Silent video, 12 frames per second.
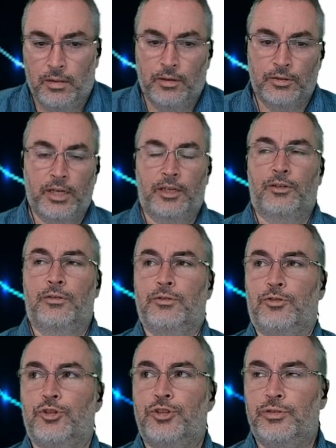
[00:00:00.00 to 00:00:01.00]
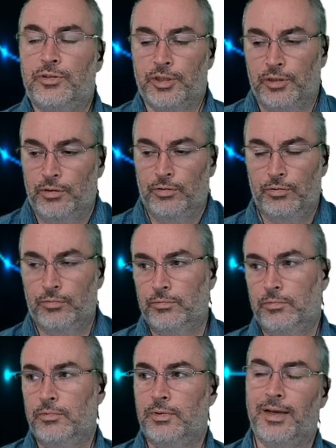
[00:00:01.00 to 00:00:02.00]
There's like two.
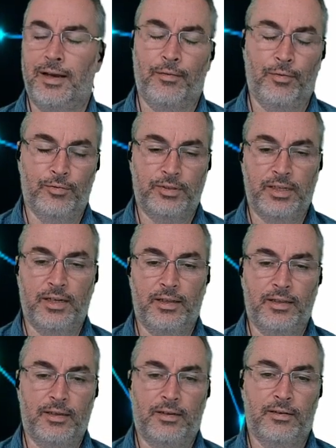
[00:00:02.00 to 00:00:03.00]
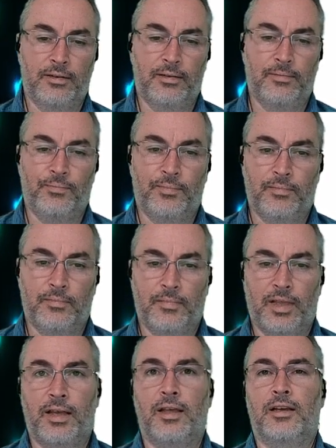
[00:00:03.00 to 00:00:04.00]
I won't say anything
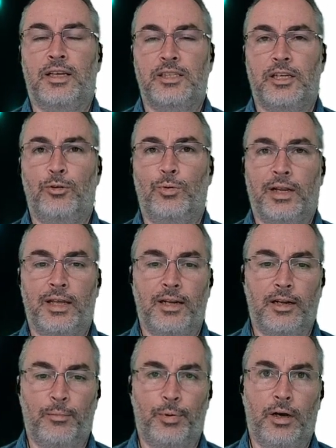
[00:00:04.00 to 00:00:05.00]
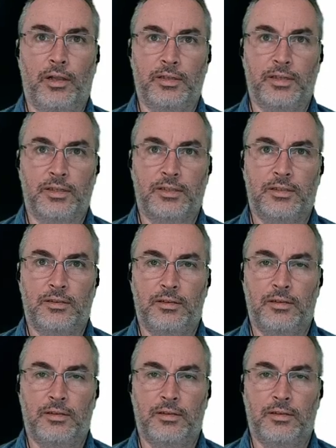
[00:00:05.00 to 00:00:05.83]
because I don't want to get into politics.